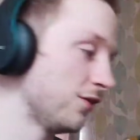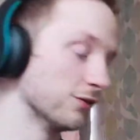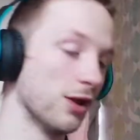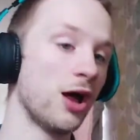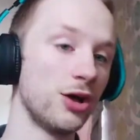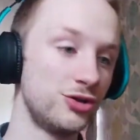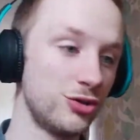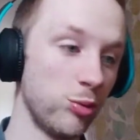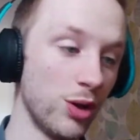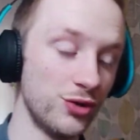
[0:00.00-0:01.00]
The
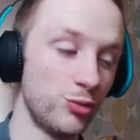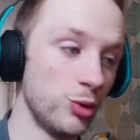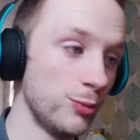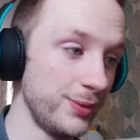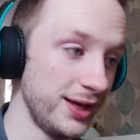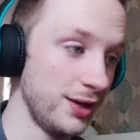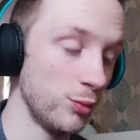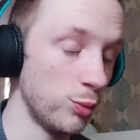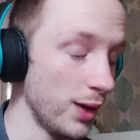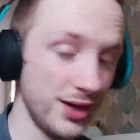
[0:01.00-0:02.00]
large ones will be
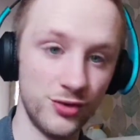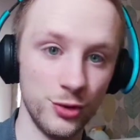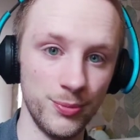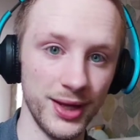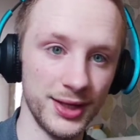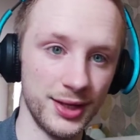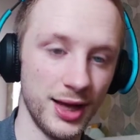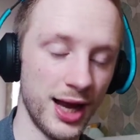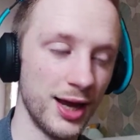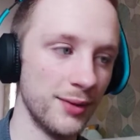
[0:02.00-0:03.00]
way too big.
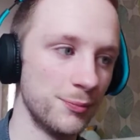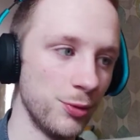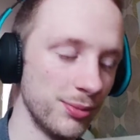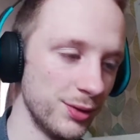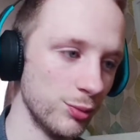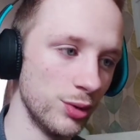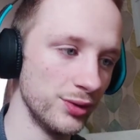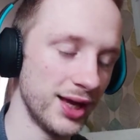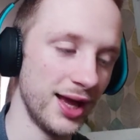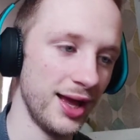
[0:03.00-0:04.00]
Probably
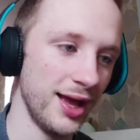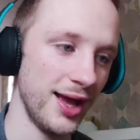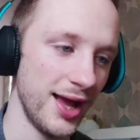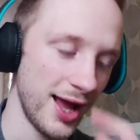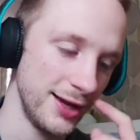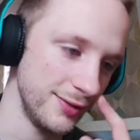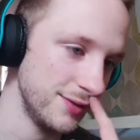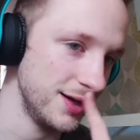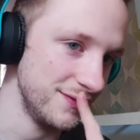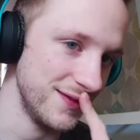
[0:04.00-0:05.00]
won't get
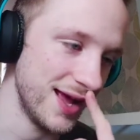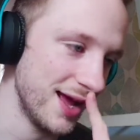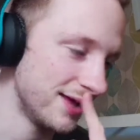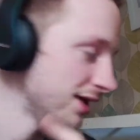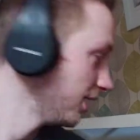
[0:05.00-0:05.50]
anything in there